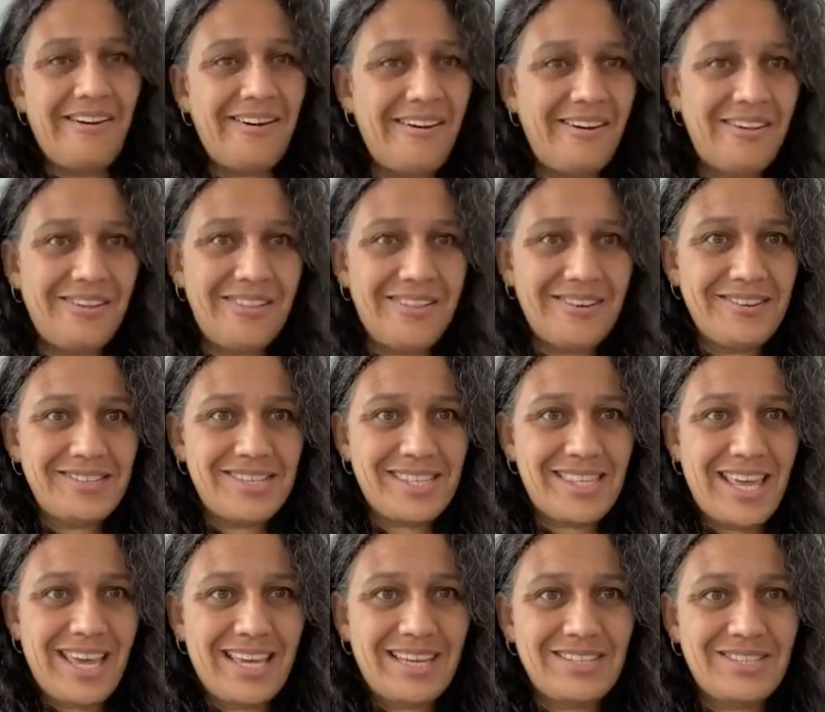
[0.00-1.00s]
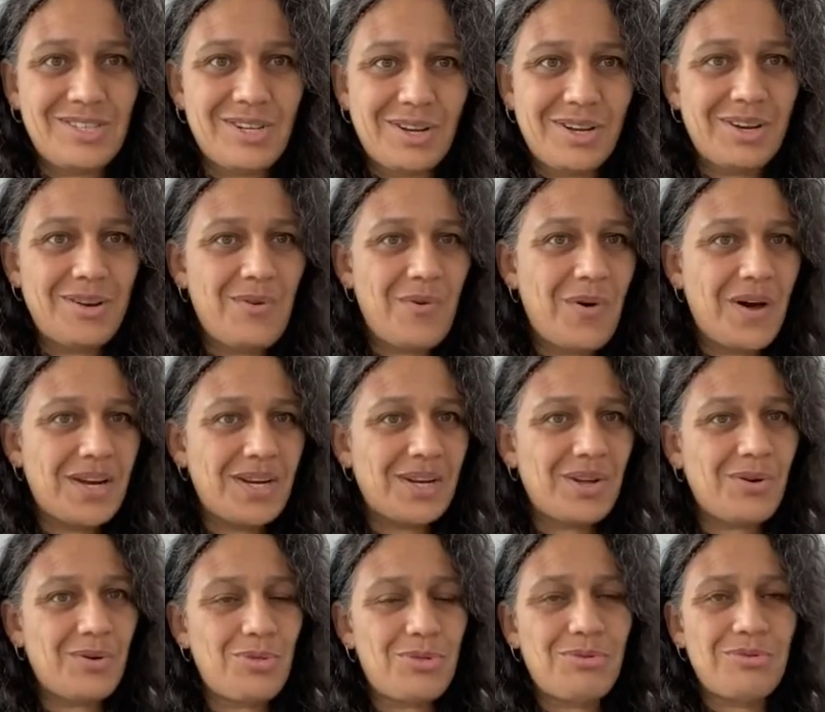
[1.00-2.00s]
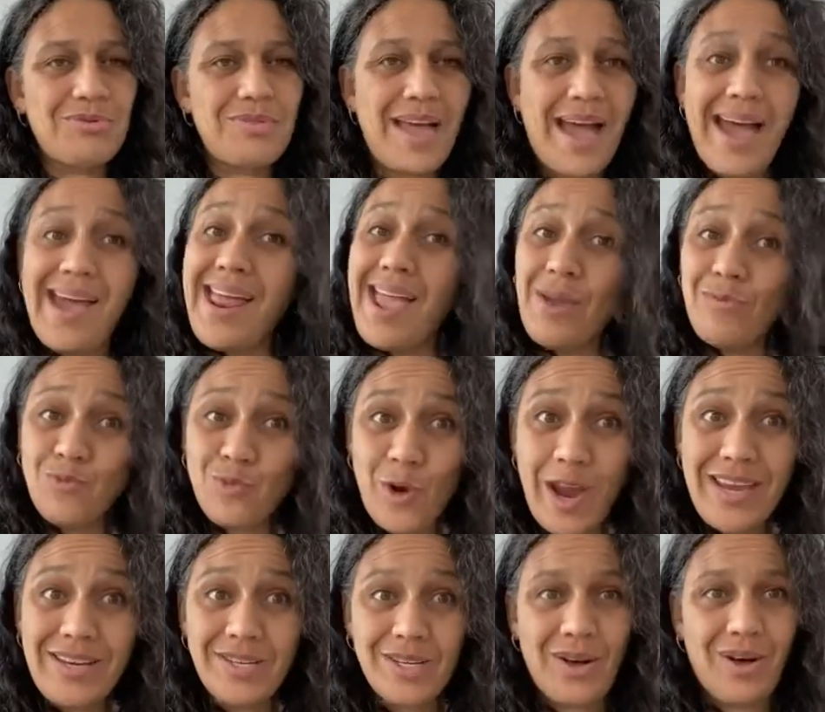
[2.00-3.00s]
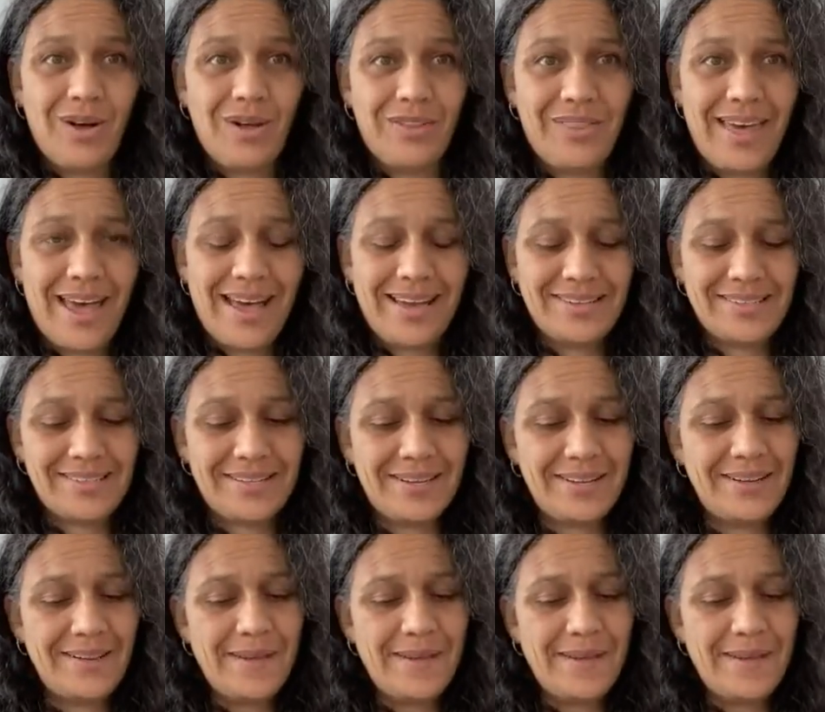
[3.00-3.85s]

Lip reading: All those things. You're going to want to go through that and rate all that.